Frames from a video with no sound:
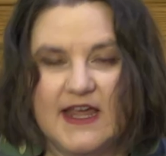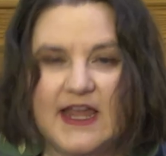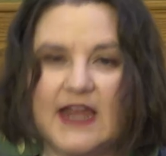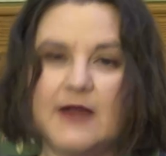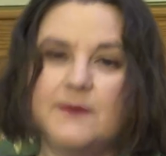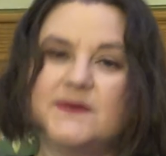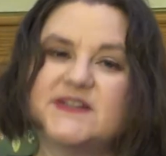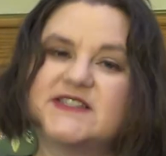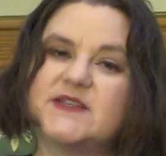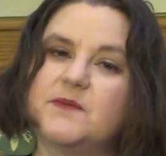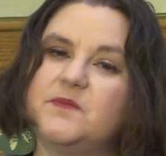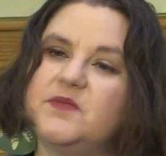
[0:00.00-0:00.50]
It
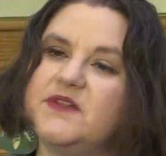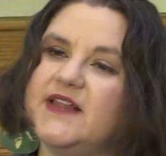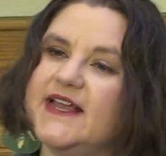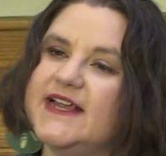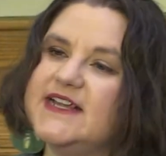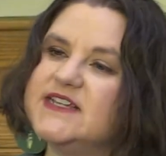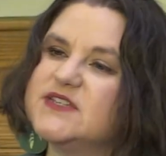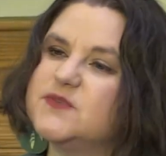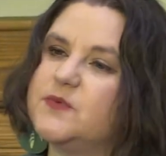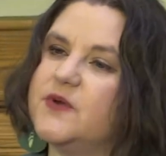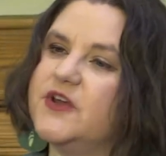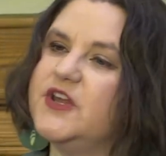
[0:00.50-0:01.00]
was a
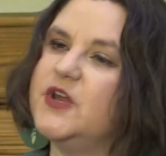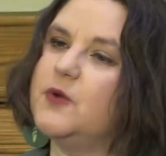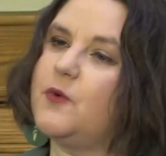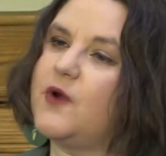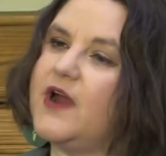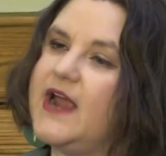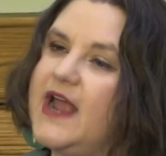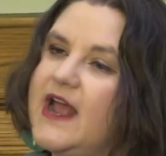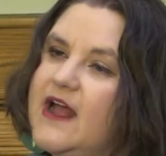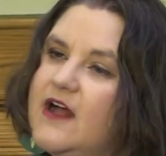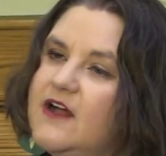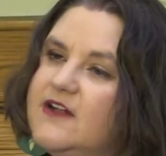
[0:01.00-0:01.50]
place where you were
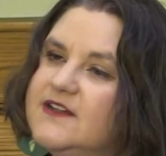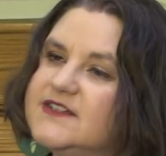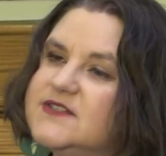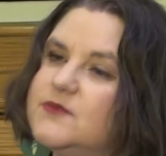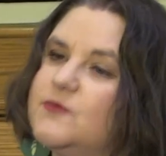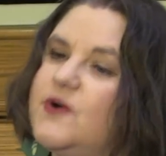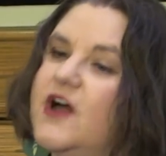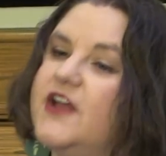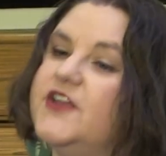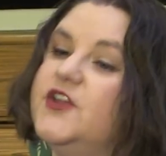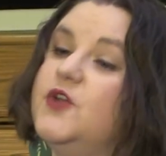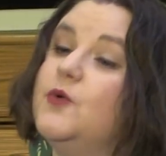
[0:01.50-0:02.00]
held
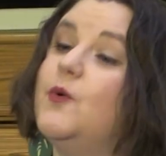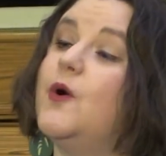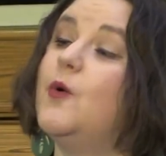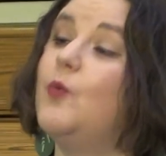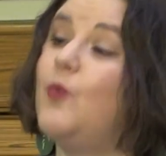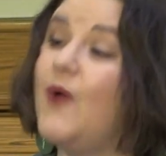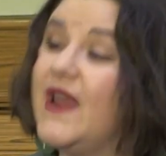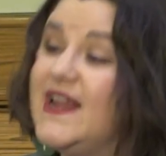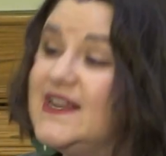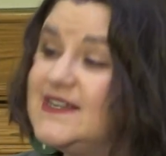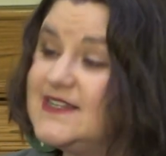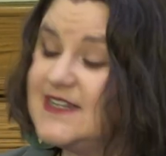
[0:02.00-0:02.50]
while you
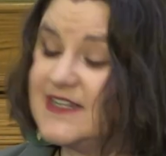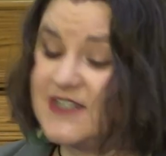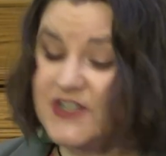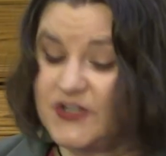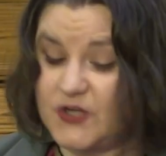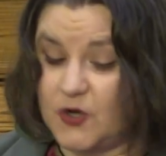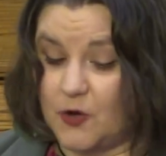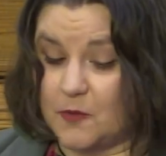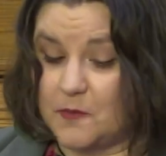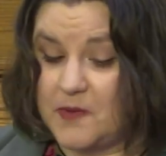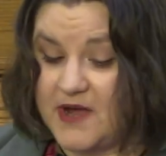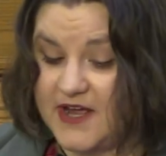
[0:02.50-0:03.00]
awaited
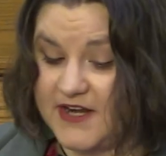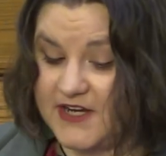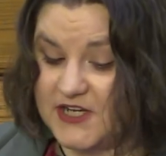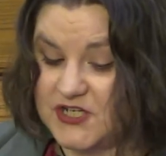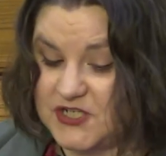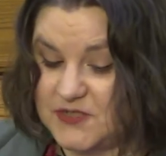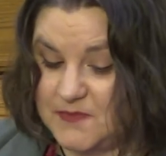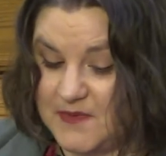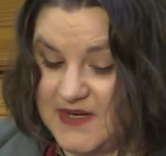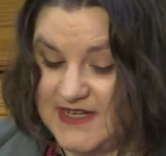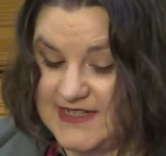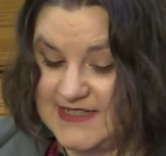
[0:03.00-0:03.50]
your
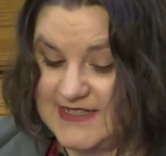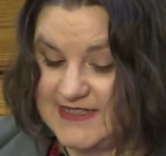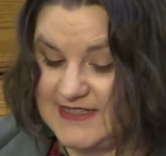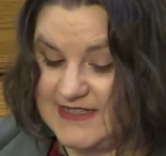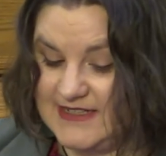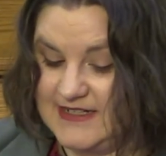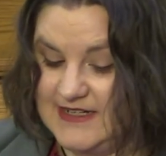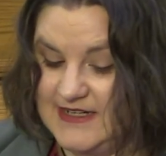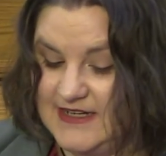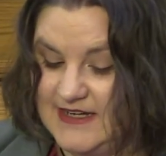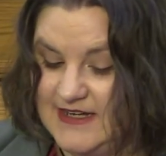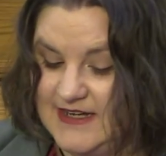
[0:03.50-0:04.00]
punishment.
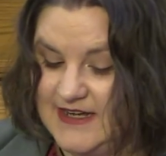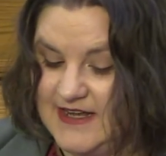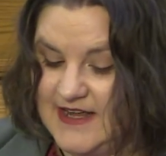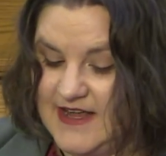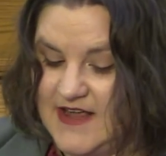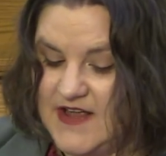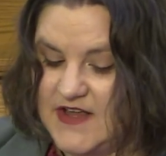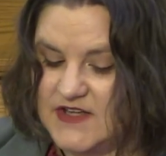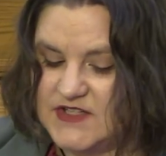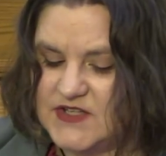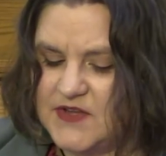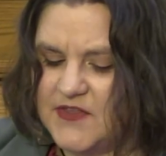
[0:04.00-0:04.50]

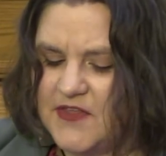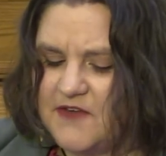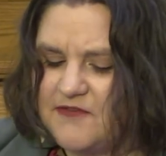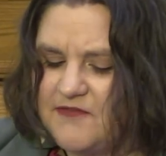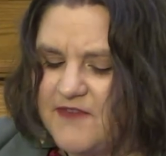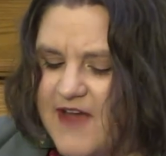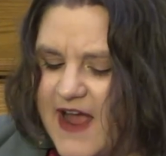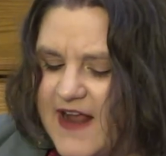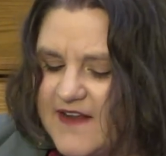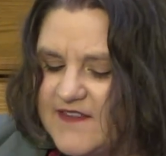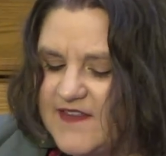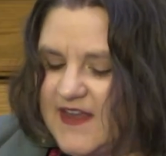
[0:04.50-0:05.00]
So the
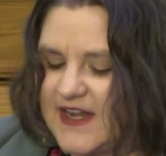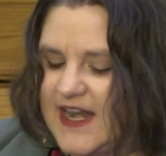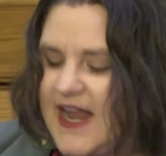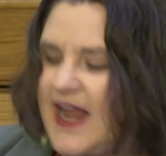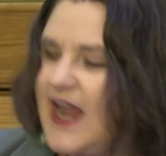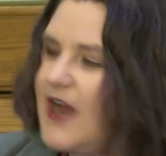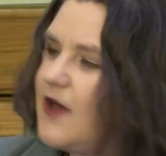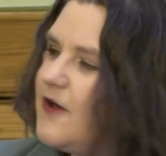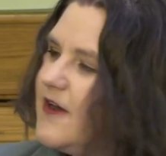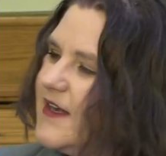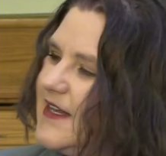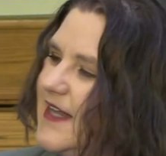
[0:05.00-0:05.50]
fact that
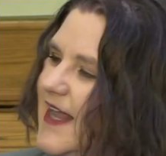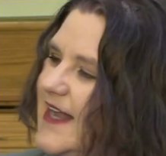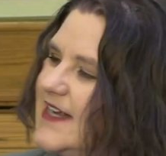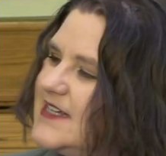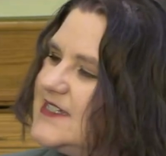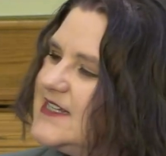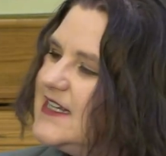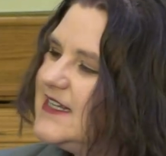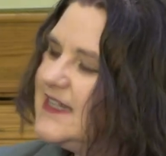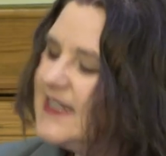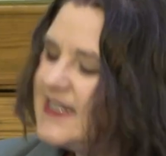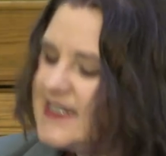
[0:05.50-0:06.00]
Herod
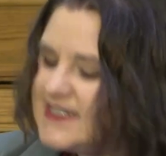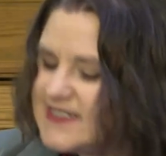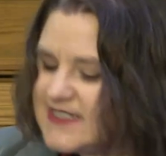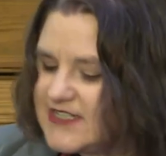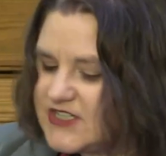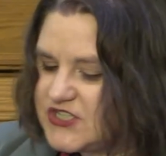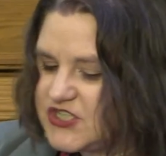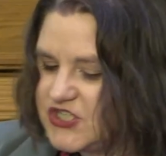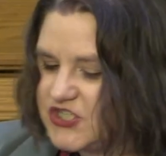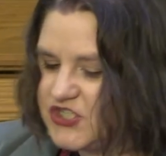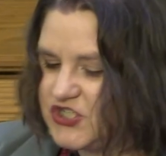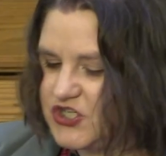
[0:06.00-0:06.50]
liked to
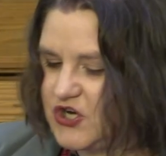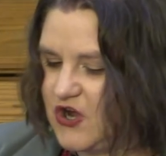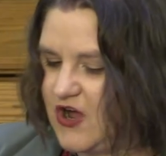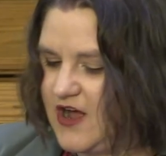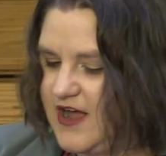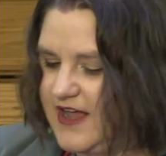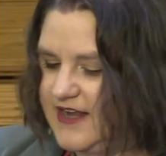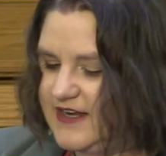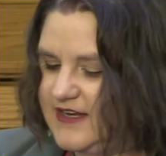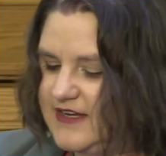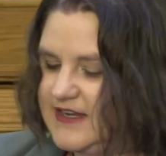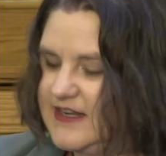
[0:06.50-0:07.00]
listen to
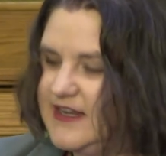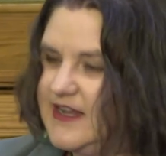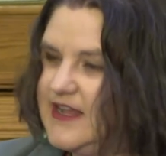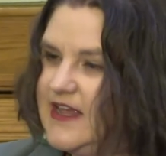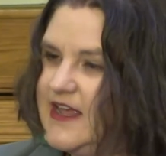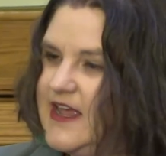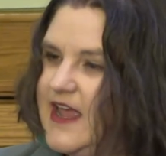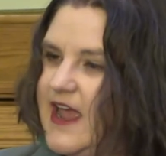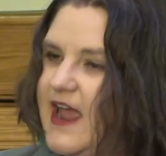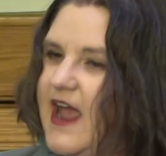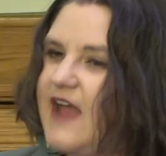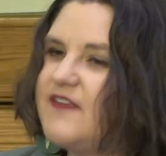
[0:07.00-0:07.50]
John
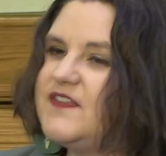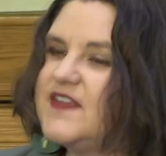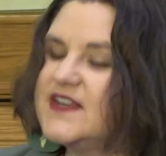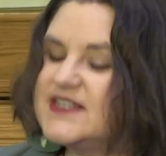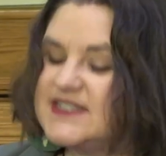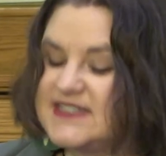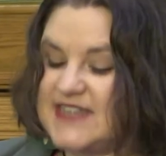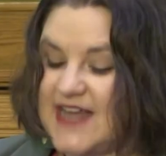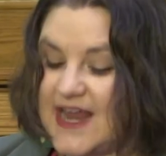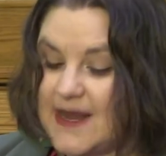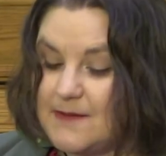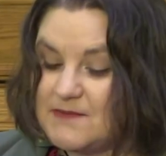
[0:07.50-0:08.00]
at the
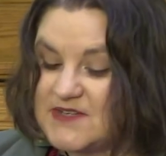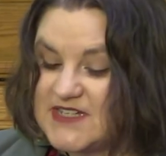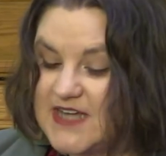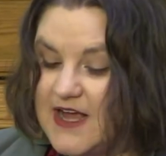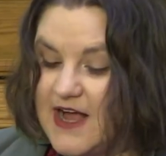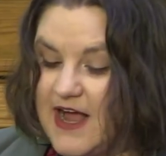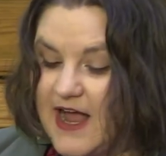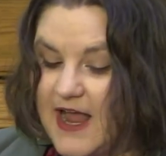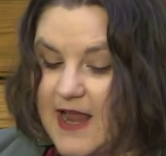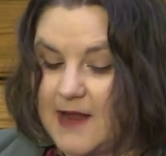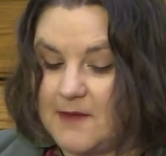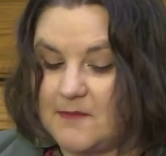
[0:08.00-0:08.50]
same
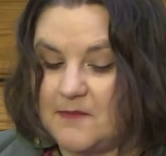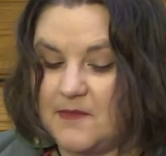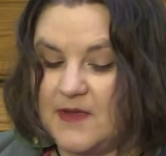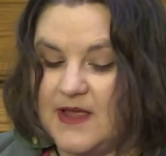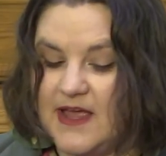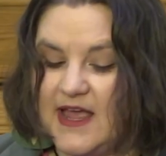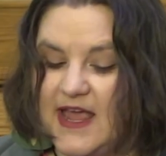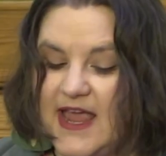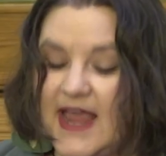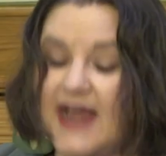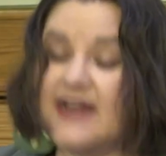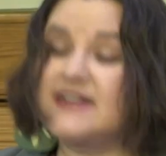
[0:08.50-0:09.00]
time
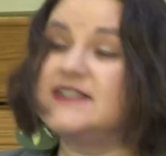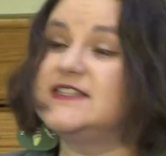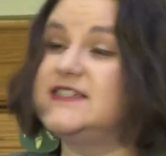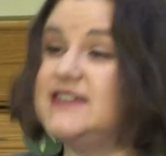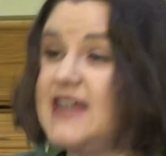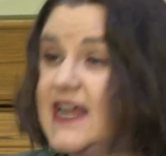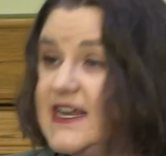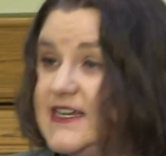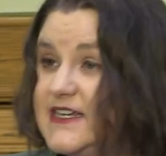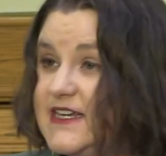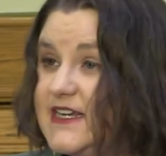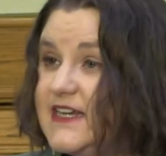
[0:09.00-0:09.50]

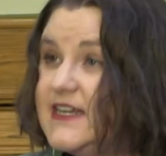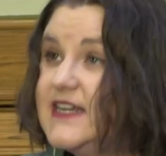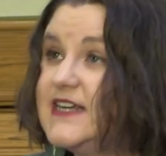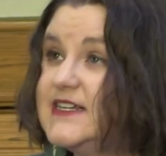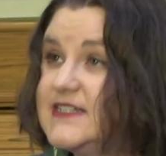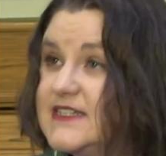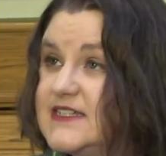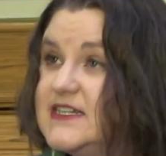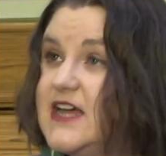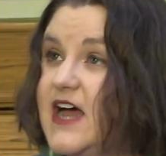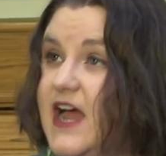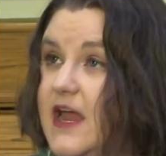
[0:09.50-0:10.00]
extended
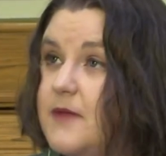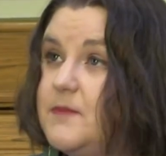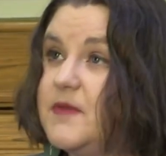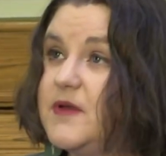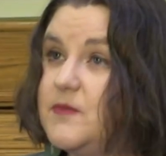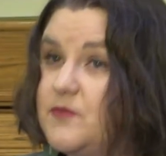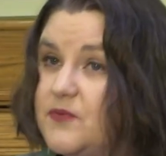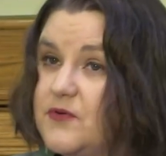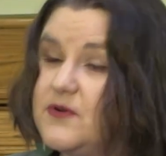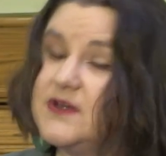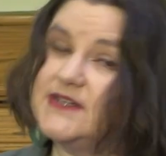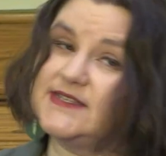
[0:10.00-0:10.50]
his time
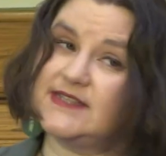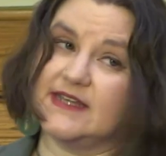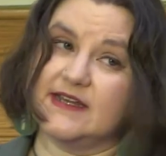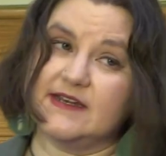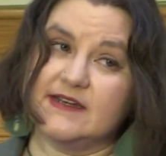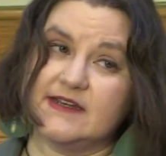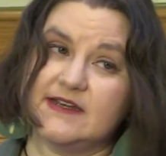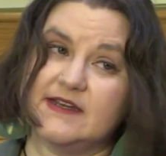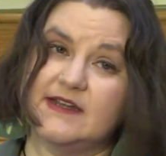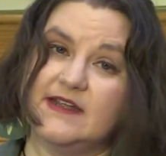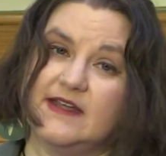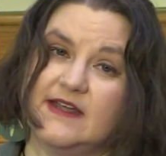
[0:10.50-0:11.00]
in
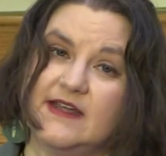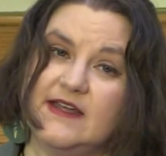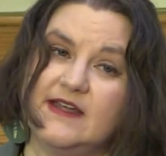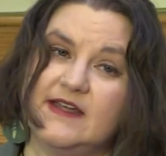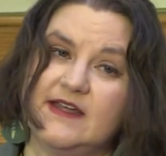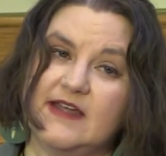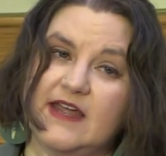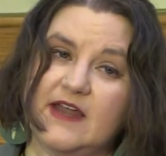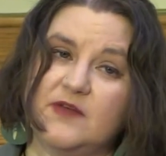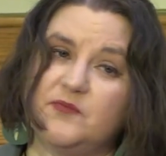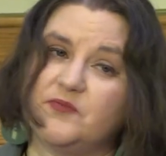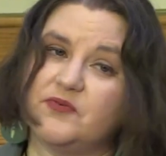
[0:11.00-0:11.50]
prison,
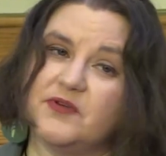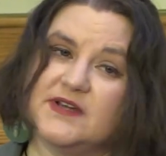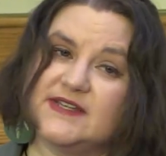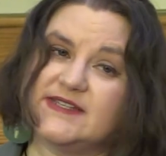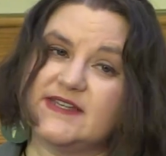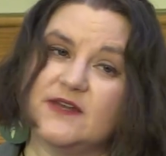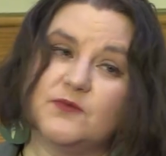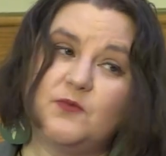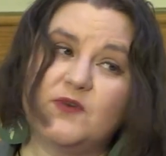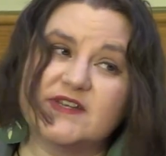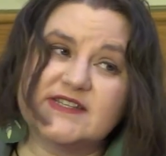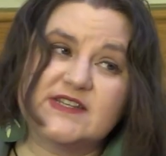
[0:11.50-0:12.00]
and
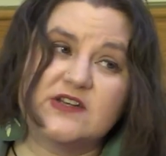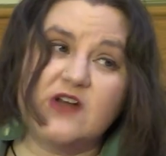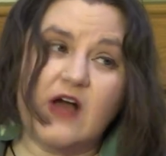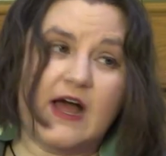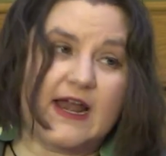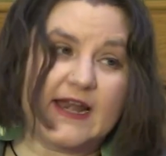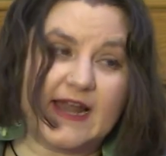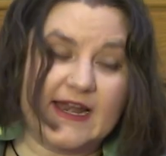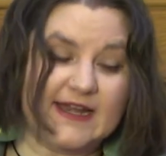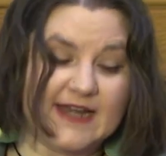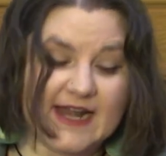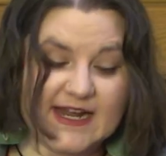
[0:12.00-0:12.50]
prison was
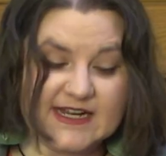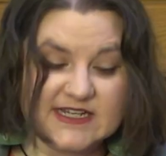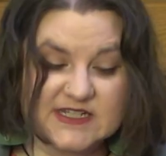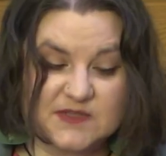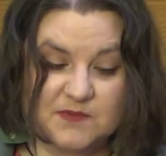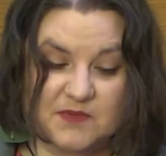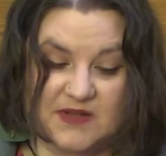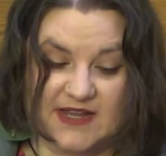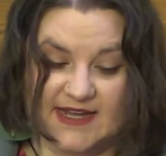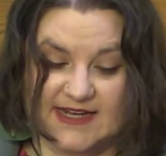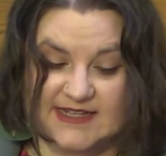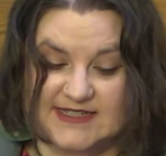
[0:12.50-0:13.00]
not a nice
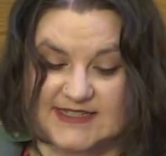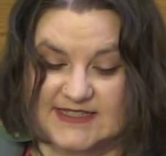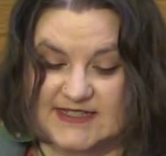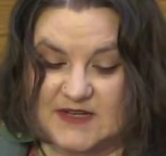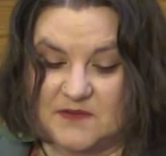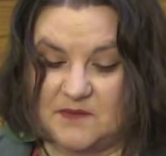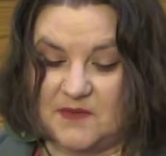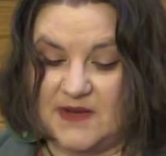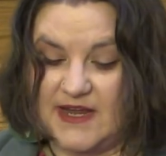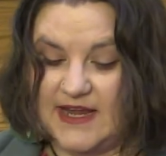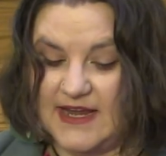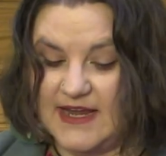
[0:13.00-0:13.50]
place
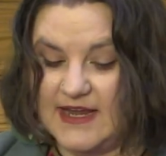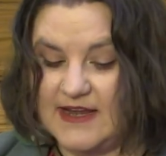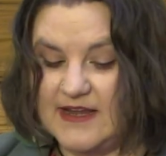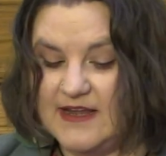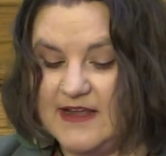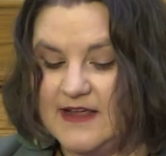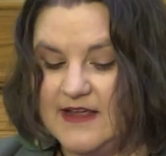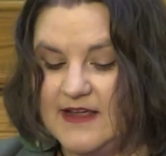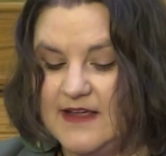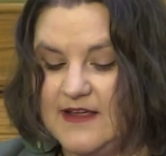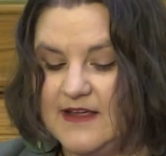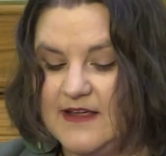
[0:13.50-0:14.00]
to
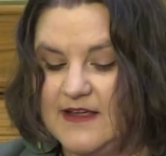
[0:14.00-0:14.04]
be,